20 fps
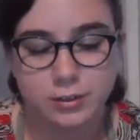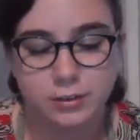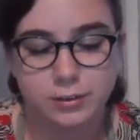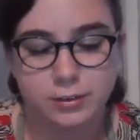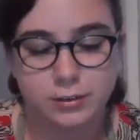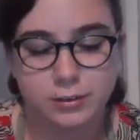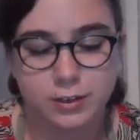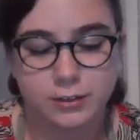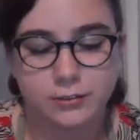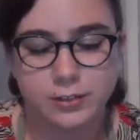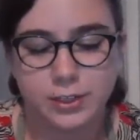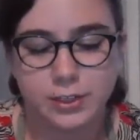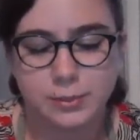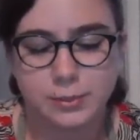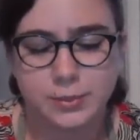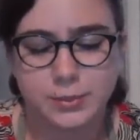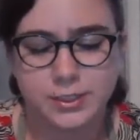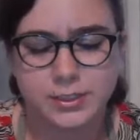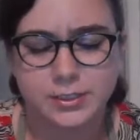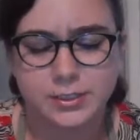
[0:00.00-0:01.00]
They're not very
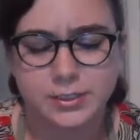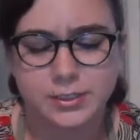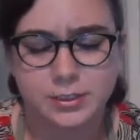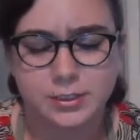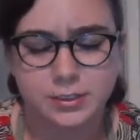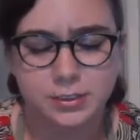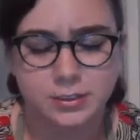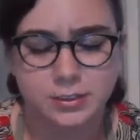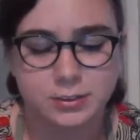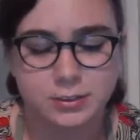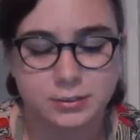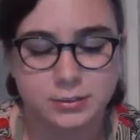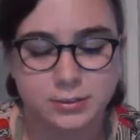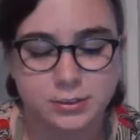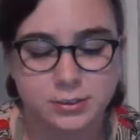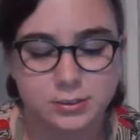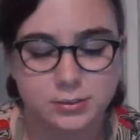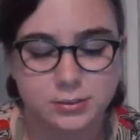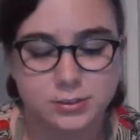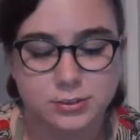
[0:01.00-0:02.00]
big,
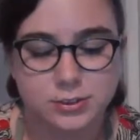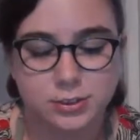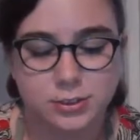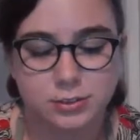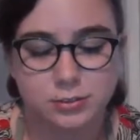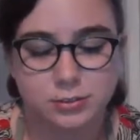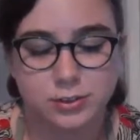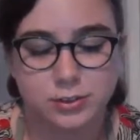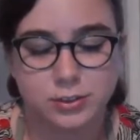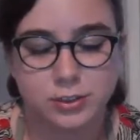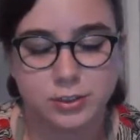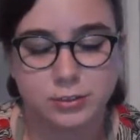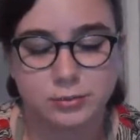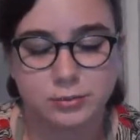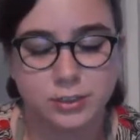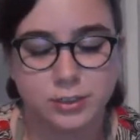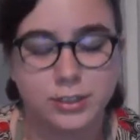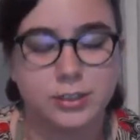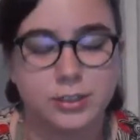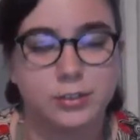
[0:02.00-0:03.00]
so they're not
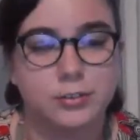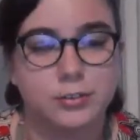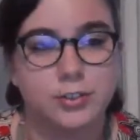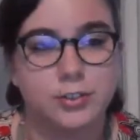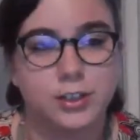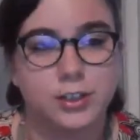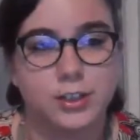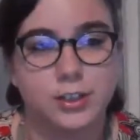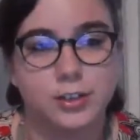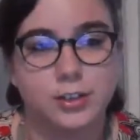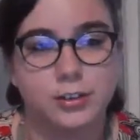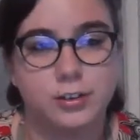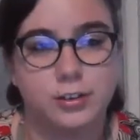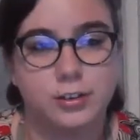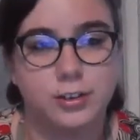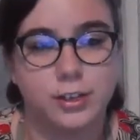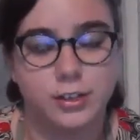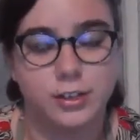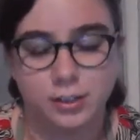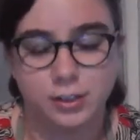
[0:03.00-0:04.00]
going to really
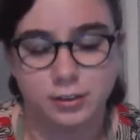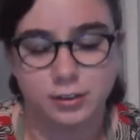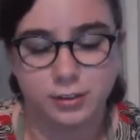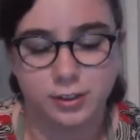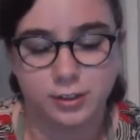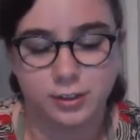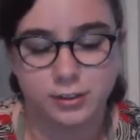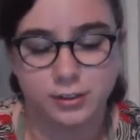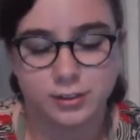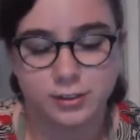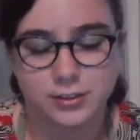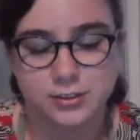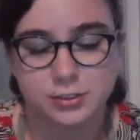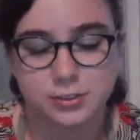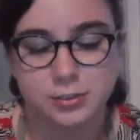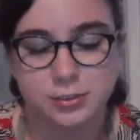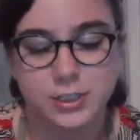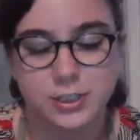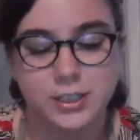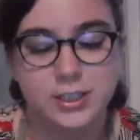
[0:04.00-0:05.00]
hurt anything unless
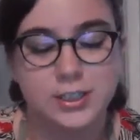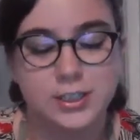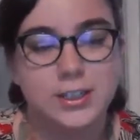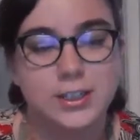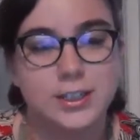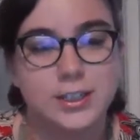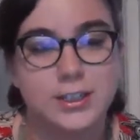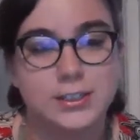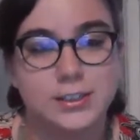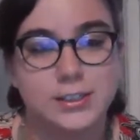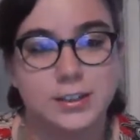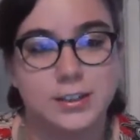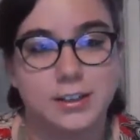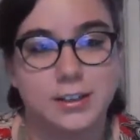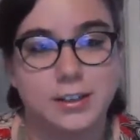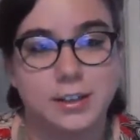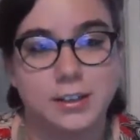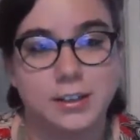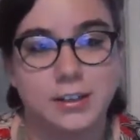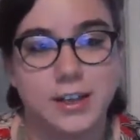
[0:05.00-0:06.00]
you hit
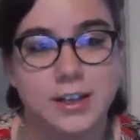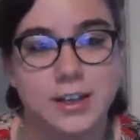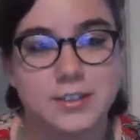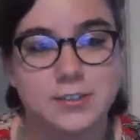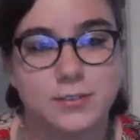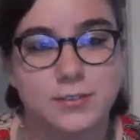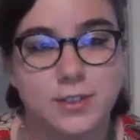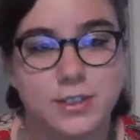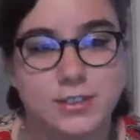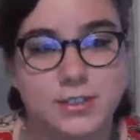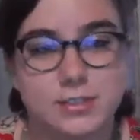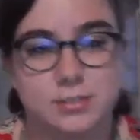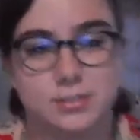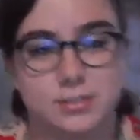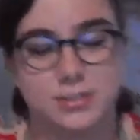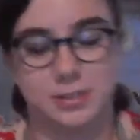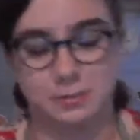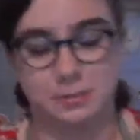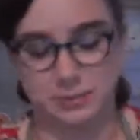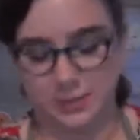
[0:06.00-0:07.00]
a glass vase or
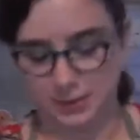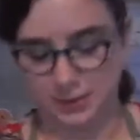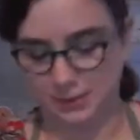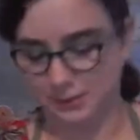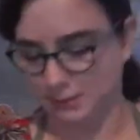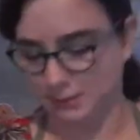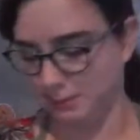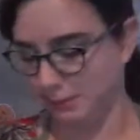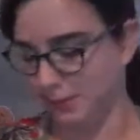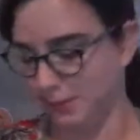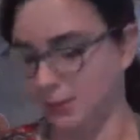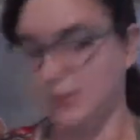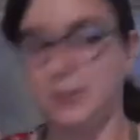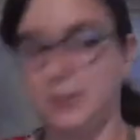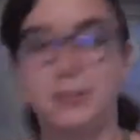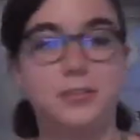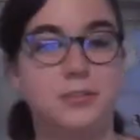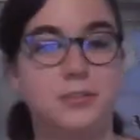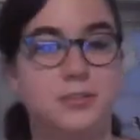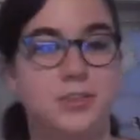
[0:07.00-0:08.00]
something,
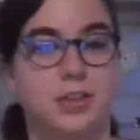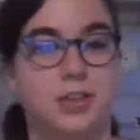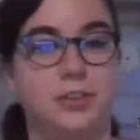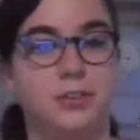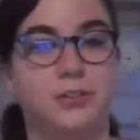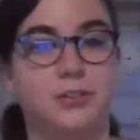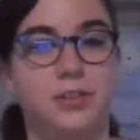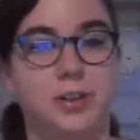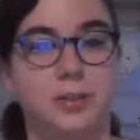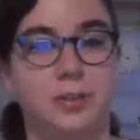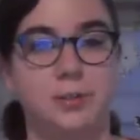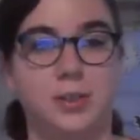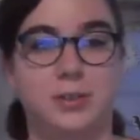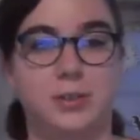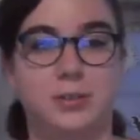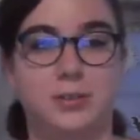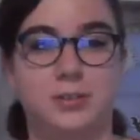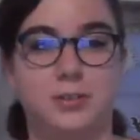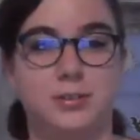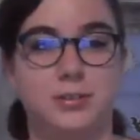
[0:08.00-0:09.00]
which I don't
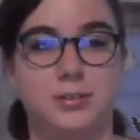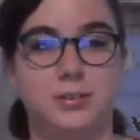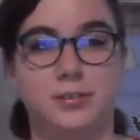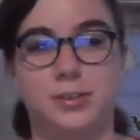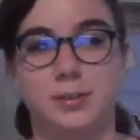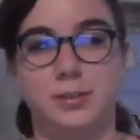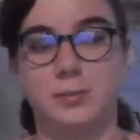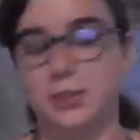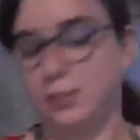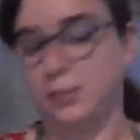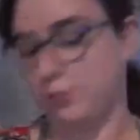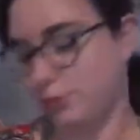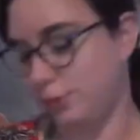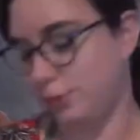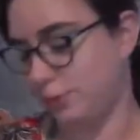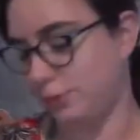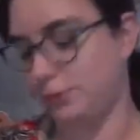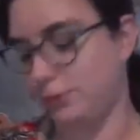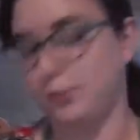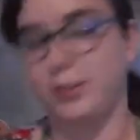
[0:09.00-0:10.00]
recommend. Don't get me in
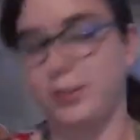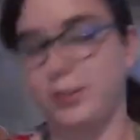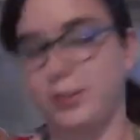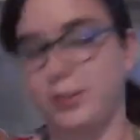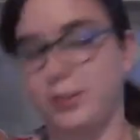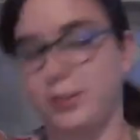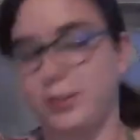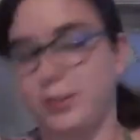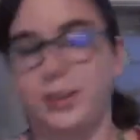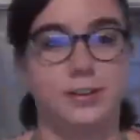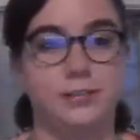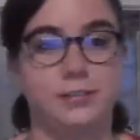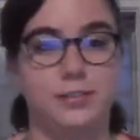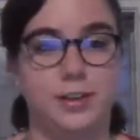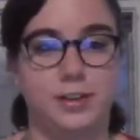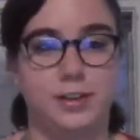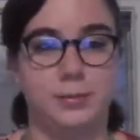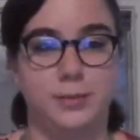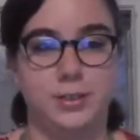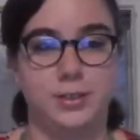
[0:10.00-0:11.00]
trouble for that. I
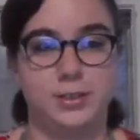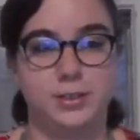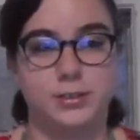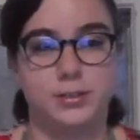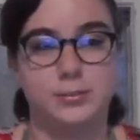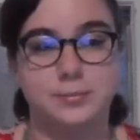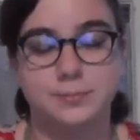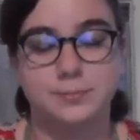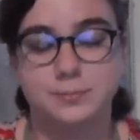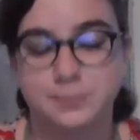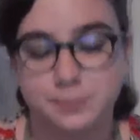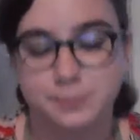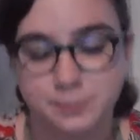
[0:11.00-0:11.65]
didn't recommend it.